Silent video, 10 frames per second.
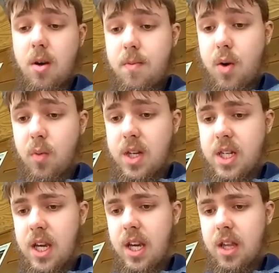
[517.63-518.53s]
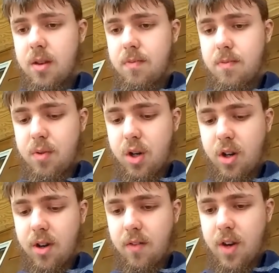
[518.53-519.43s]
But we see in the
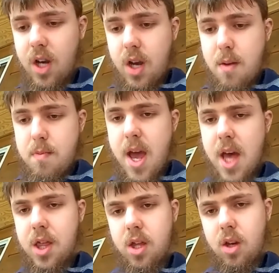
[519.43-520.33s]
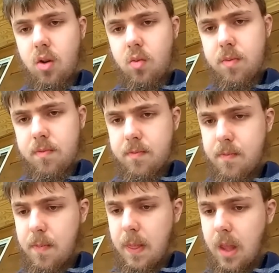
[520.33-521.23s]
book of Matthew,
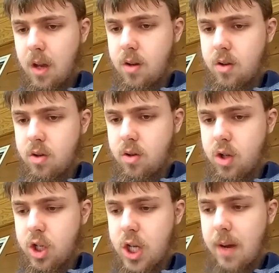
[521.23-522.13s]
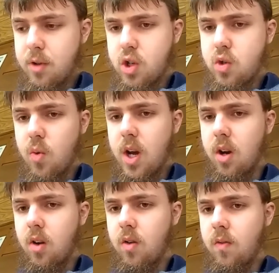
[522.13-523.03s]
chapter
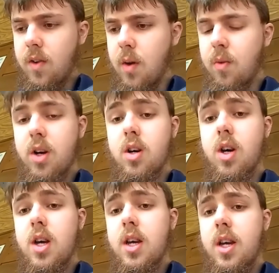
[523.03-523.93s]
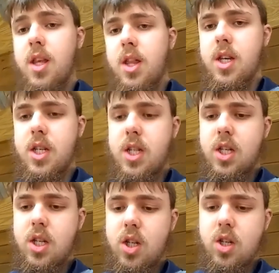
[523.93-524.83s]
12, I want to end
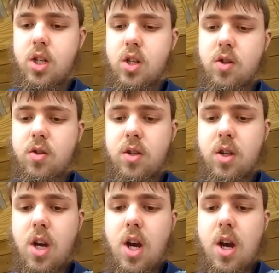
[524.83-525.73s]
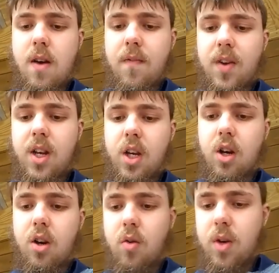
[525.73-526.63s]
this
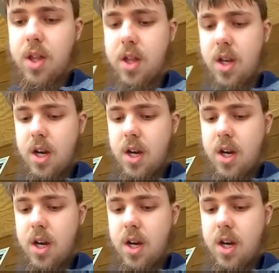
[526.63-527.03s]
video with